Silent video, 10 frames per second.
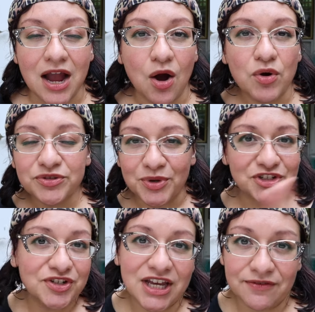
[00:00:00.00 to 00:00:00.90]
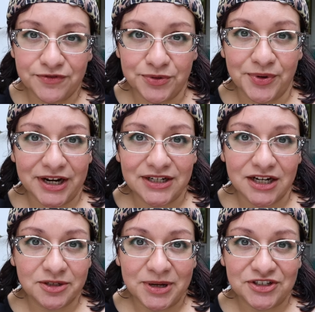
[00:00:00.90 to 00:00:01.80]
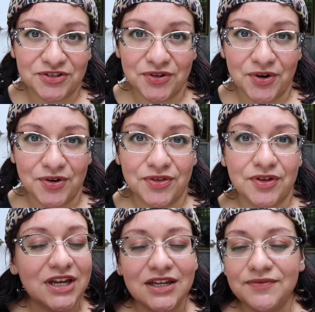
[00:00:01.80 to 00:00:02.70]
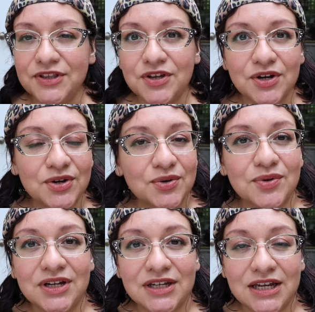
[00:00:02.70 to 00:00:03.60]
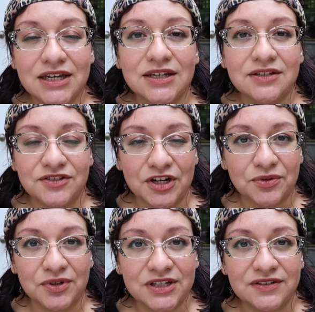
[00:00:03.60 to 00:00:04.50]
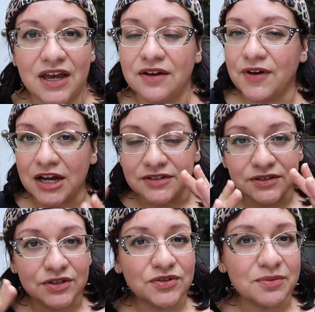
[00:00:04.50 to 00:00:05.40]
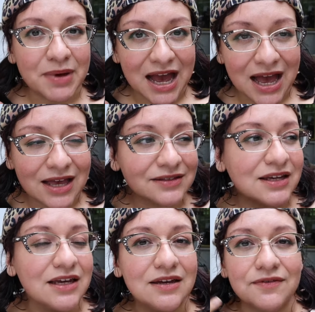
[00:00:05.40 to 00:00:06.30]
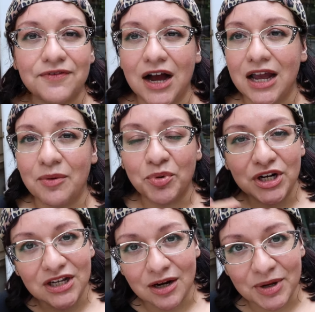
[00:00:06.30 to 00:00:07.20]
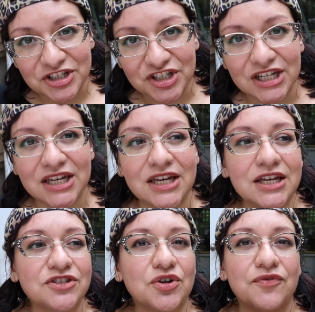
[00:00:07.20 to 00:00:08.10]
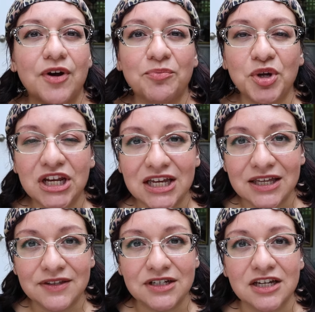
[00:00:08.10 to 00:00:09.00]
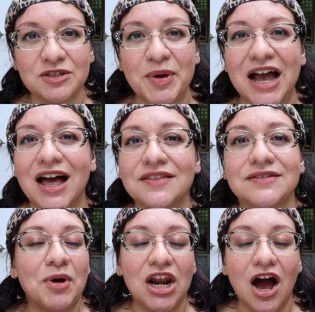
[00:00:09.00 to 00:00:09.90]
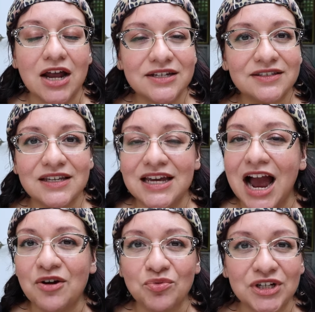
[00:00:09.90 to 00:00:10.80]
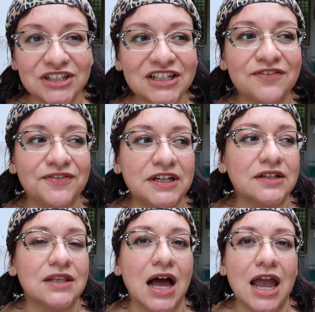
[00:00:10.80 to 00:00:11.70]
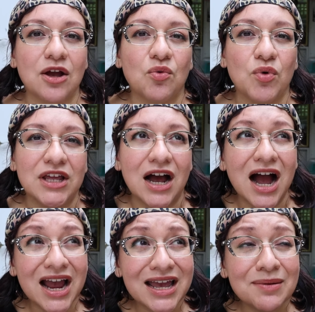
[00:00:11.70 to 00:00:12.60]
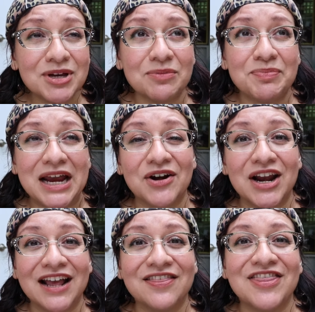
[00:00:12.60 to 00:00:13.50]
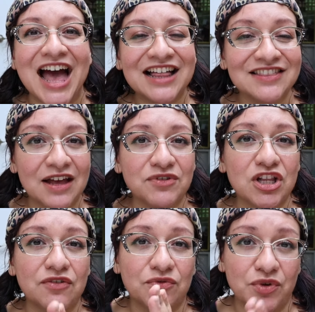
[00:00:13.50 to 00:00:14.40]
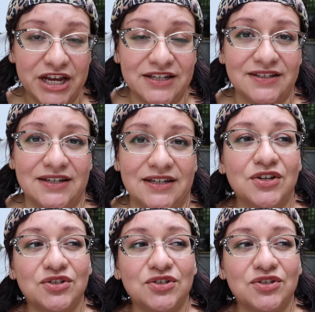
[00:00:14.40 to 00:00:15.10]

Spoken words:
I always want you to get food grade diatomaceous earth. Even though it is generally safe, I still use a mask if I am putting it on my chickens or if I'm putting it in the dust baths. But honestly, I really feel like when I am comparing that level of risk